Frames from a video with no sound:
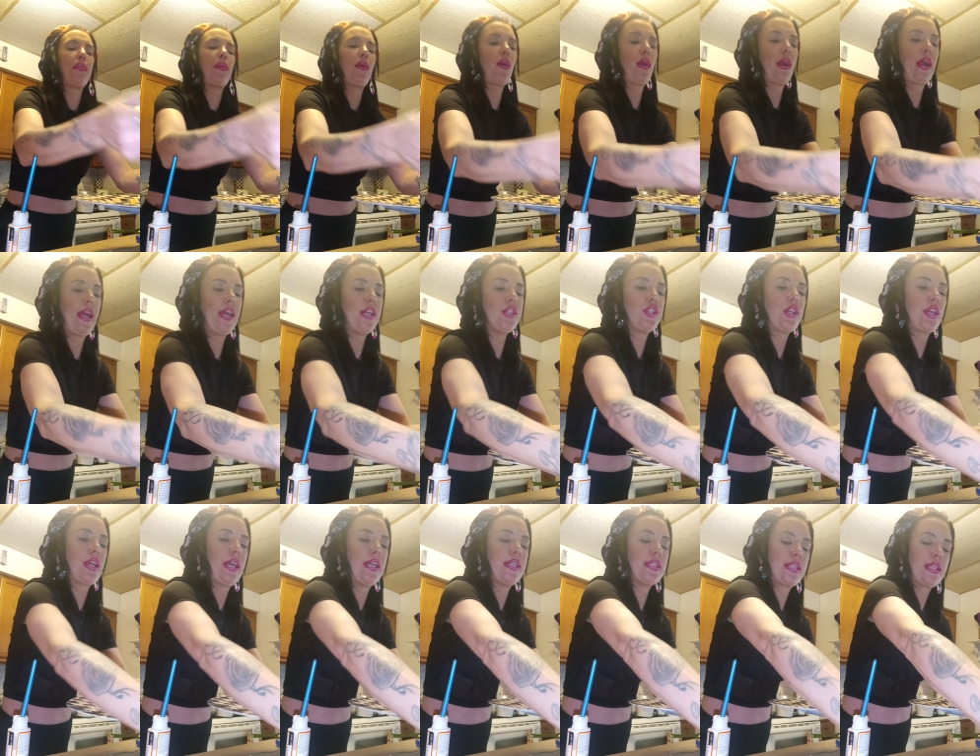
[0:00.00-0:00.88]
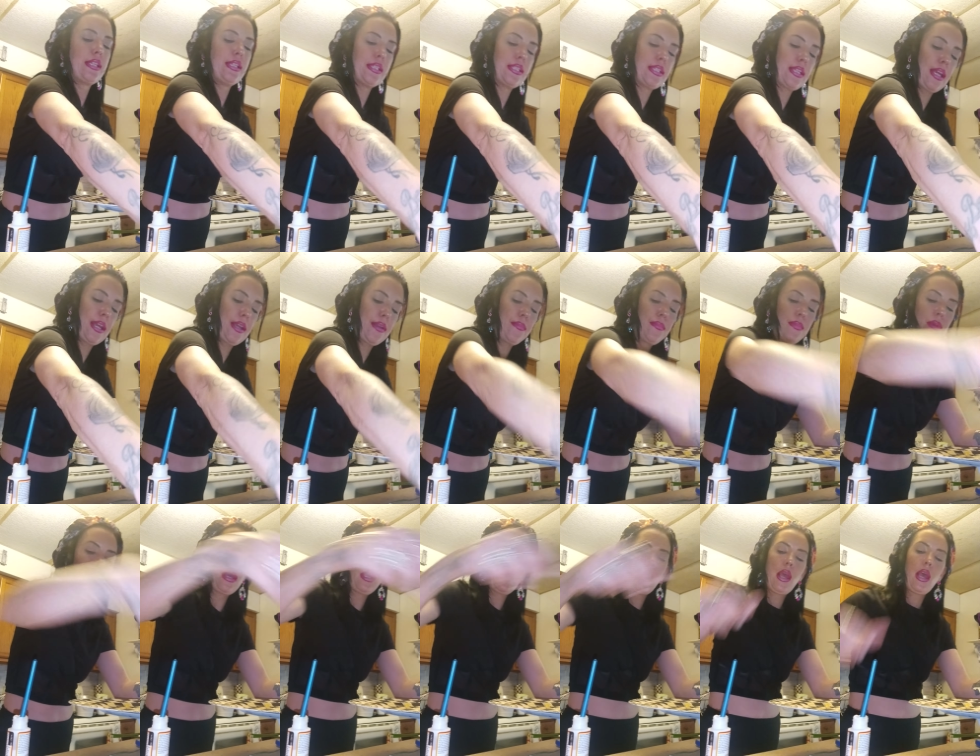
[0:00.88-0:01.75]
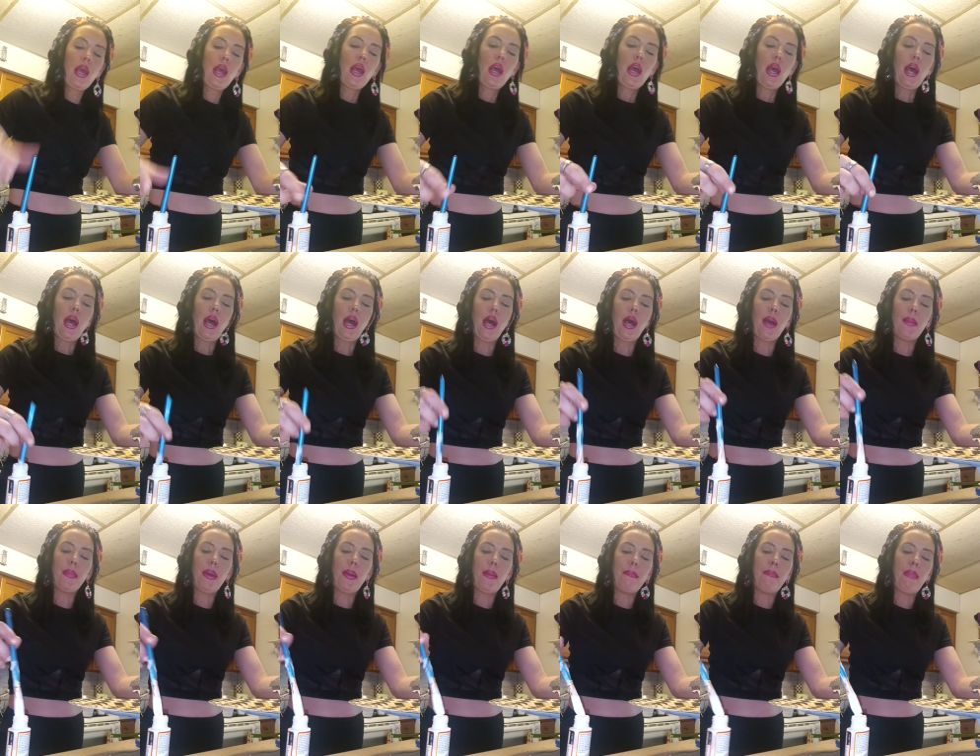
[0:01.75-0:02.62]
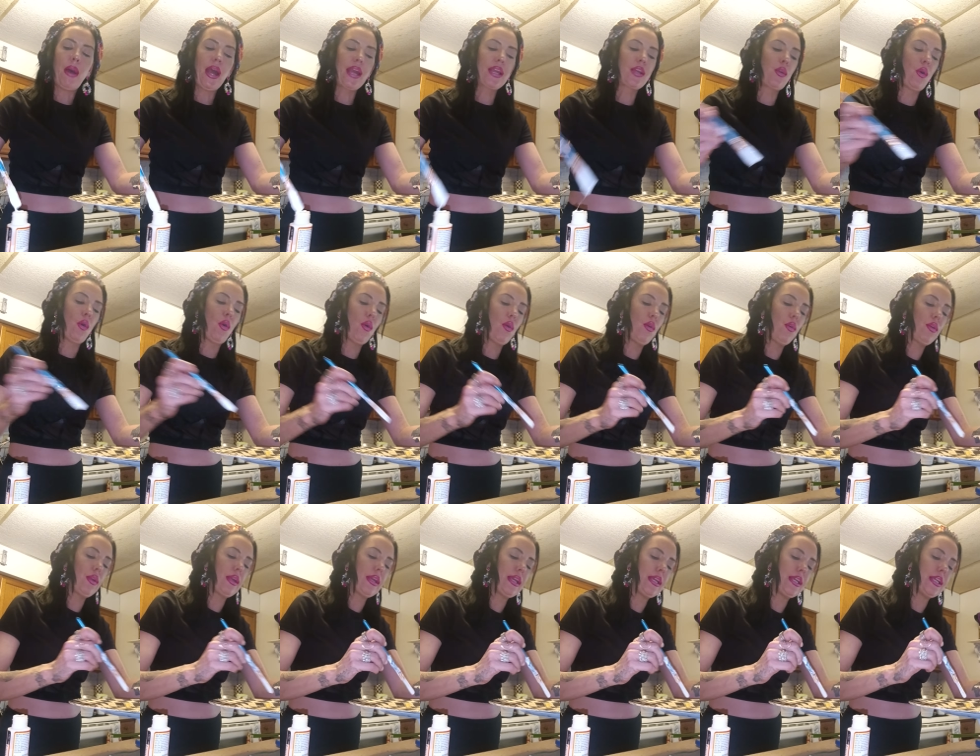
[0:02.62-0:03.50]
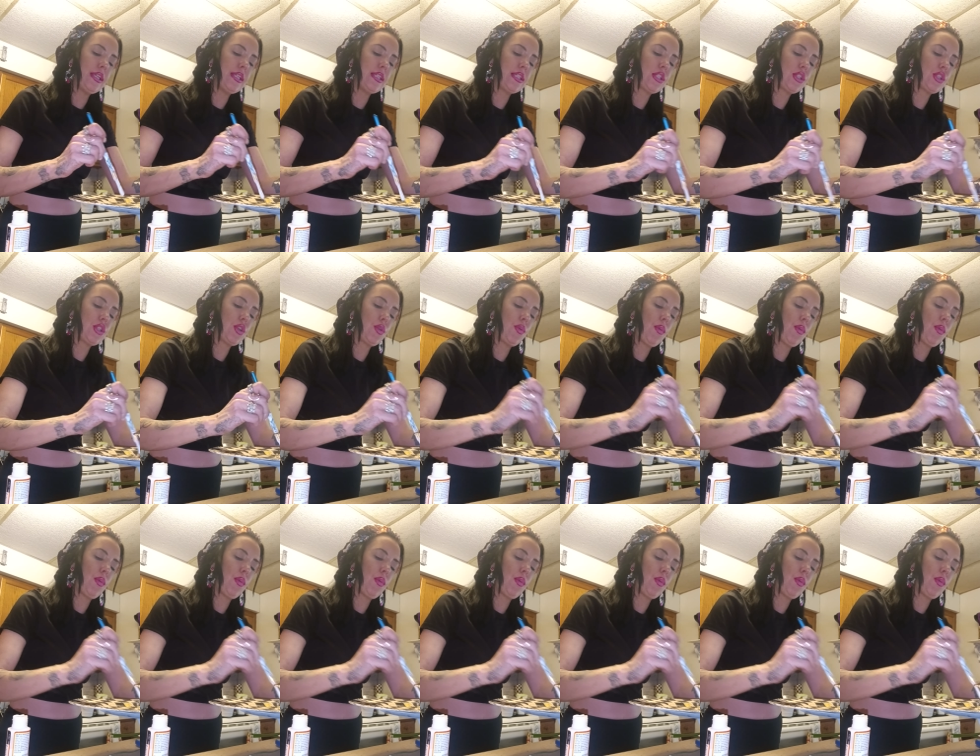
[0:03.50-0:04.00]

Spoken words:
apart, as you guys can see. My goal is